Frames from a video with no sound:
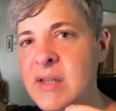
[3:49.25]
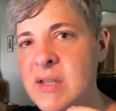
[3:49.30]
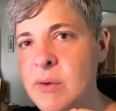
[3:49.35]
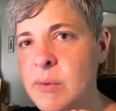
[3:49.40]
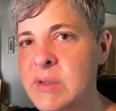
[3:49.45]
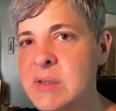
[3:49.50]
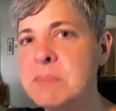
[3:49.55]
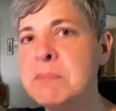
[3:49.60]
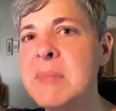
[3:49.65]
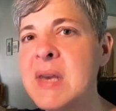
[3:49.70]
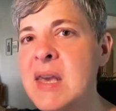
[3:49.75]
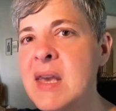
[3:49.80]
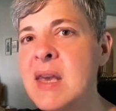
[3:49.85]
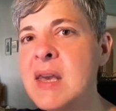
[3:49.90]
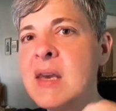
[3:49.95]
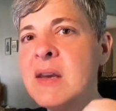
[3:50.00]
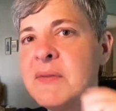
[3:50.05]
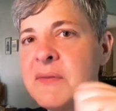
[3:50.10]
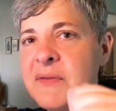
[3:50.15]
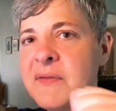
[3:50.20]
So it's me
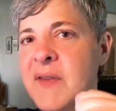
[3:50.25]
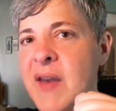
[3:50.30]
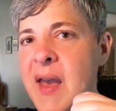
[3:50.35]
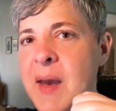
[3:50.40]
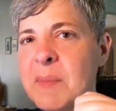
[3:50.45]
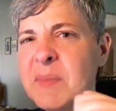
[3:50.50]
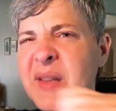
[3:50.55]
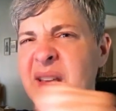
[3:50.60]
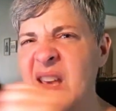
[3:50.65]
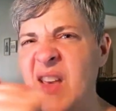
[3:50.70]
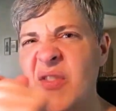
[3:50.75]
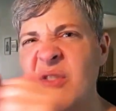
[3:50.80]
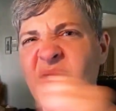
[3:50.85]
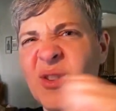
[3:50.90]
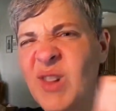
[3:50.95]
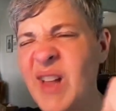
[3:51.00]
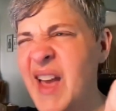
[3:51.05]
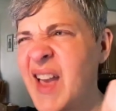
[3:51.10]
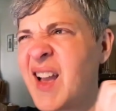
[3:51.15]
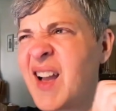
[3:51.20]
and family, and they're
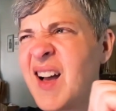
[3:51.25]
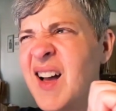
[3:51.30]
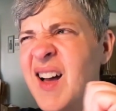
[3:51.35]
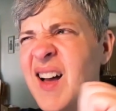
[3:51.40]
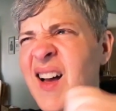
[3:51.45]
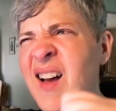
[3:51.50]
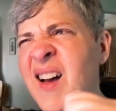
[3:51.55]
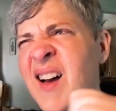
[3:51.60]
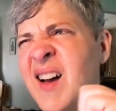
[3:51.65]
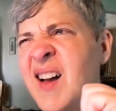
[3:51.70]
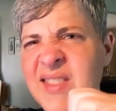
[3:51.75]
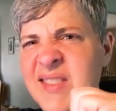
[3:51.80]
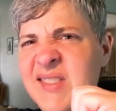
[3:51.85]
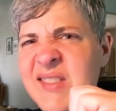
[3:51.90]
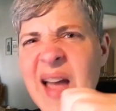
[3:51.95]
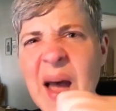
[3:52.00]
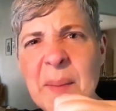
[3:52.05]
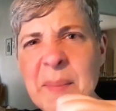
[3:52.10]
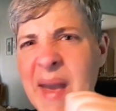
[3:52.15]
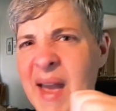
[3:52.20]
like, ah, it's
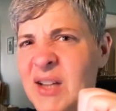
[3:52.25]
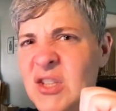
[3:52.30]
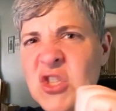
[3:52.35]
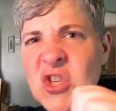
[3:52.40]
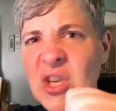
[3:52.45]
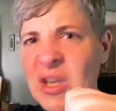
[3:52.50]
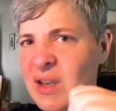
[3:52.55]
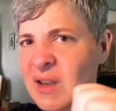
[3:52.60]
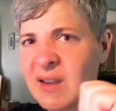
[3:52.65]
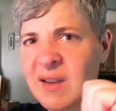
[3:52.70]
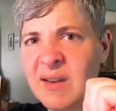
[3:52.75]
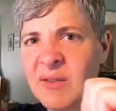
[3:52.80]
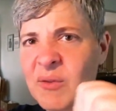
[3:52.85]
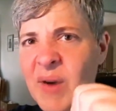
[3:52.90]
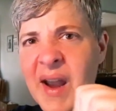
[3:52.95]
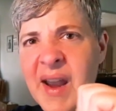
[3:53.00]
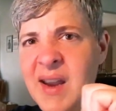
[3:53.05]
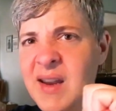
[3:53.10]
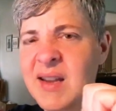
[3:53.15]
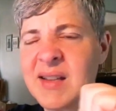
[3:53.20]
not matching,
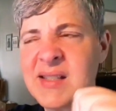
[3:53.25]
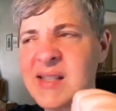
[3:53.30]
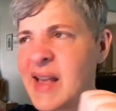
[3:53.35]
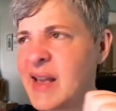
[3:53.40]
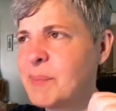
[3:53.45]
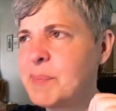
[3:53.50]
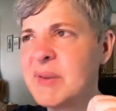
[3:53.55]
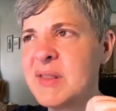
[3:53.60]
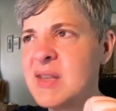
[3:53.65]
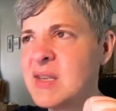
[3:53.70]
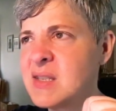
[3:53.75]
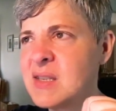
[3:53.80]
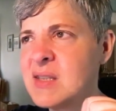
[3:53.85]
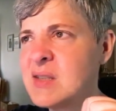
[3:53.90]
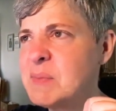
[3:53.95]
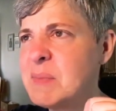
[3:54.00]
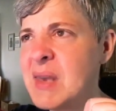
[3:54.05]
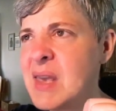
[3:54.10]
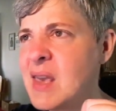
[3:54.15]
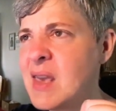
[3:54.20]
right? It's like, but this
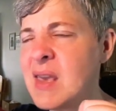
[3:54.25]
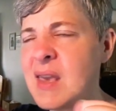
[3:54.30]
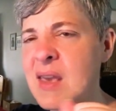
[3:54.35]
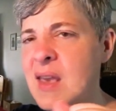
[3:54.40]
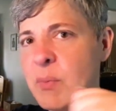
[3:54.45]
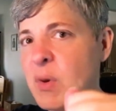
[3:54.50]
is me.